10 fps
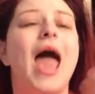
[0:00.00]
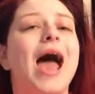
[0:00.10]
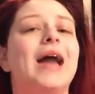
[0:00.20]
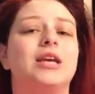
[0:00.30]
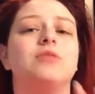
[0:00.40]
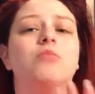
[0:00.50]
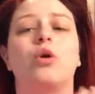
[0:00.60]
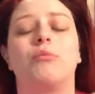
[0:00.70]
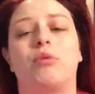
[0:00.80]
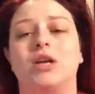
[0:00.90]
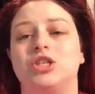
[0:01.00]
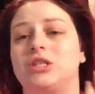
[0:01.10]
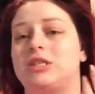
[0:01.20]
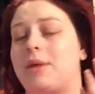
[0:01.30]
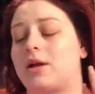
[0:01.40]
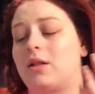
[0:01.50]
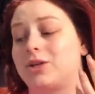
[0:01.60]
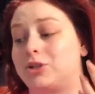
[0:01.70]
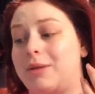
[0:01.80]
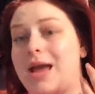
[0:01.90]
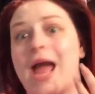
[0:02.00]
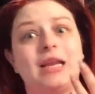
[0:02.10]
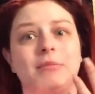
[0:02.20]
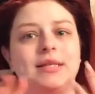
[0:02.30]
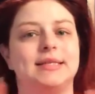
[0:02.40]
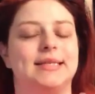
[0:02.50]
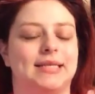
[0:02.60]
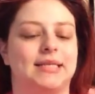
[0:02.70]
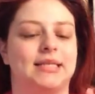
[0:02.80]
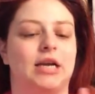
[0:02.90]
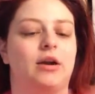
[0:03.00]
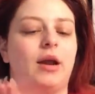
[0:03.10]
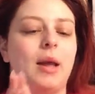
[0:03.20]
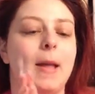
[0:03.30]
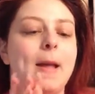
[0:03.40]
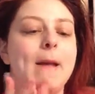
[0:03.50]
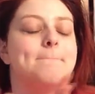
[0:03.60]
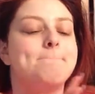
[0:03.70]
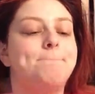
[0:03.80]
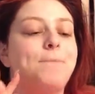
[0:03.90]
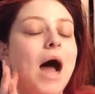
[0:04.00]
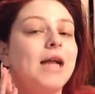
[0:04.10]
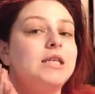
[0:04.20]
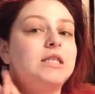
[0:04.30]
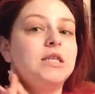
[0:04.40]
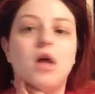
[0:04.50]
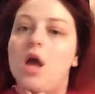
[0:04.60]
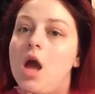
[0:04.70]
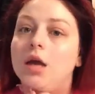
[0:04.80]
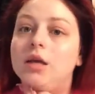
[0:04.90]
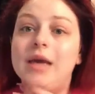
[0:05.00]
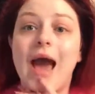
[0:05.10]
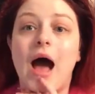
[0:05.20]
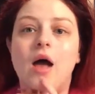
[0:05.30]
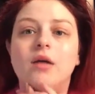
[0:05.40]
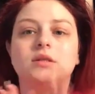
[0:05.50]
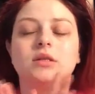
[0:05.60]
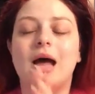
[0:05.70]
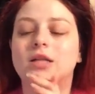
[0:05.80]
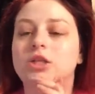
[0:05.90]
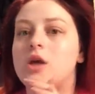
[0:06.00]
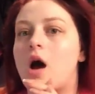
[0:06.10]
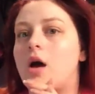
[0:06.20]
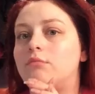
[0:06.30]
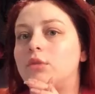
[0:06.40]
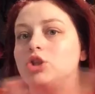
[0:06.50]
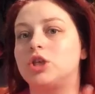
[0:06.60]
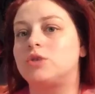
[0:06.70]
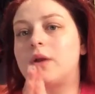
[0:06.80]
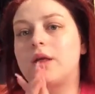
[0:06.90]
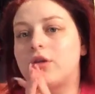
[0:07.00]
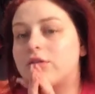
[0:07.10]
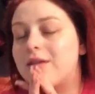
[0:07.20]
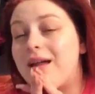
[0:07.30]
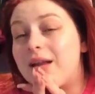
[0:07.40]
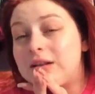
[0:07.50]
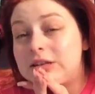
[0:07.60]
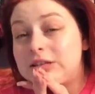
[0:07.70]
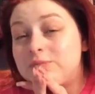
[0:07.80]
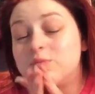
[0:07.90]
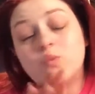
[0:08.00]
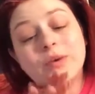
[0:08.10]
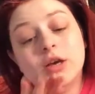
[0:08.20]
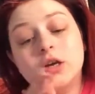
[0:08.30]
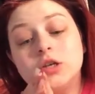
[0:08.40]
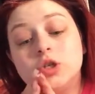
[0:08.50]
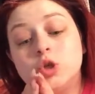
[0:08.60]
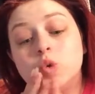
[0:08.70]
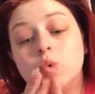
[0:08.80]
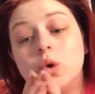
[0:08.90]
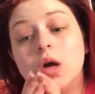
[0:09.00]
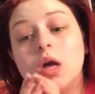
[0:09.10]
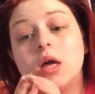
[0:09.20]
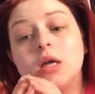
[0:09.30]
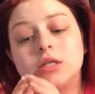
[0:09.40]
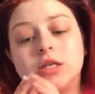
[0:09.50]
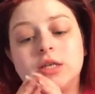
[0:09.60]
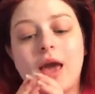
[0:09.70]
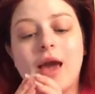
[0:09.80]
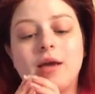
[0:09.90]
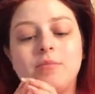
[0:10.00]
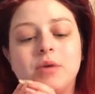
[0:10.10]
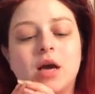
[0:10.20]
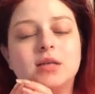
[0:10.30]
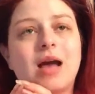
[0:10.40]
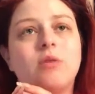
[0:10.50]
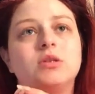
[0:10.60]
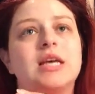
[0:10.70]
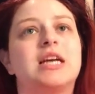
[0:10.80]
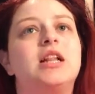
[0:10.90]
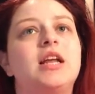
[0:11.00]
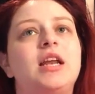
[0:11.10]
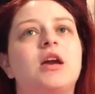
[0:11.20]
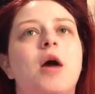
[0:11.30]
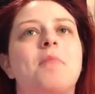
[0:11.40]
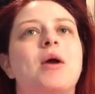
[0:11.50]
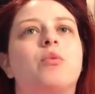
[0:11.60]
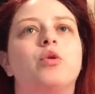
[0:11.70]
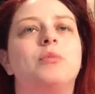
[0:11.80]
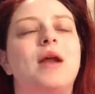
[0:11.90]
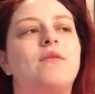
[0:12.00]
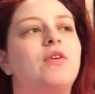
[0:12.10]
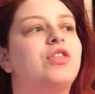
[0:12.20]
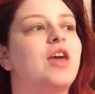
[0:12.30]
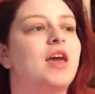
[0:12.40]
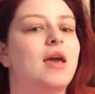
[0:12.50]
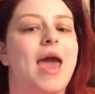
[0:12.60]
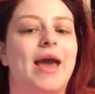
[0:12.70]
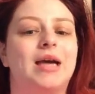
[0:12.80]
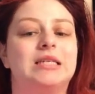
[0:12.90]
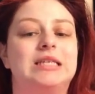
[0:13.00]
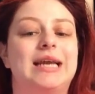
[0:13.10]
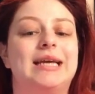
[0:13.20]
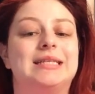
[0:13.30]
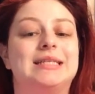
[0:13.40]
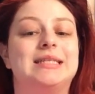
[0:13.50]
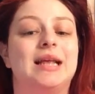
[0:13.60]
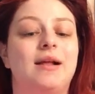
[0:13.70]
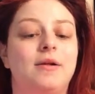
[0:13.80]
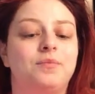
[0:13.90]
adding more brushes to my collection by any means necessary, but yeah, that's just what I thought that we could do today, because I was like cleaning up my room and everything, and it's